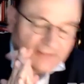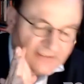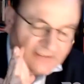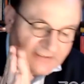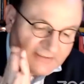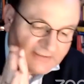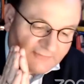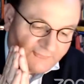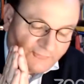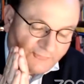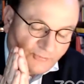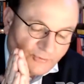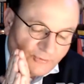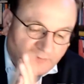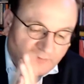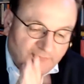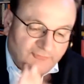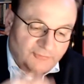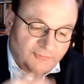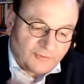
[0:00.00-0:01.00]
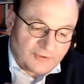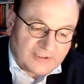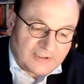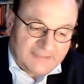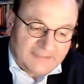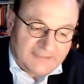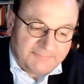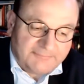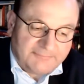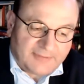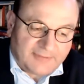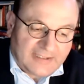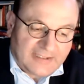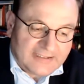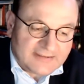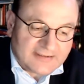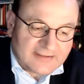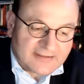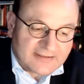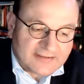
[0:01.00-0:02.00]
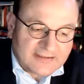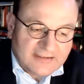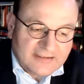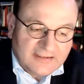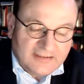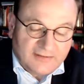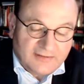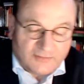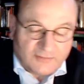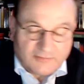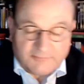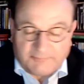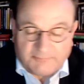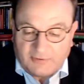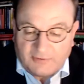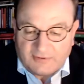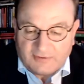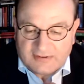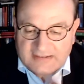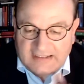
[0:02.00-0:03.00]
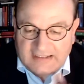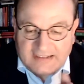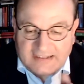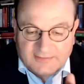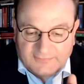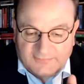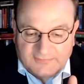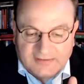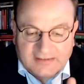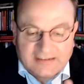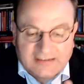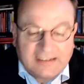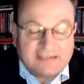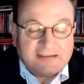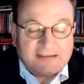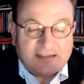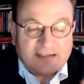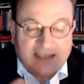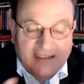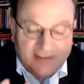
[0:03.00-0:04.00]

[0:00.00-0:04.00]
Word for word: uh, for, for carbon prices on both sides of the Atlantic.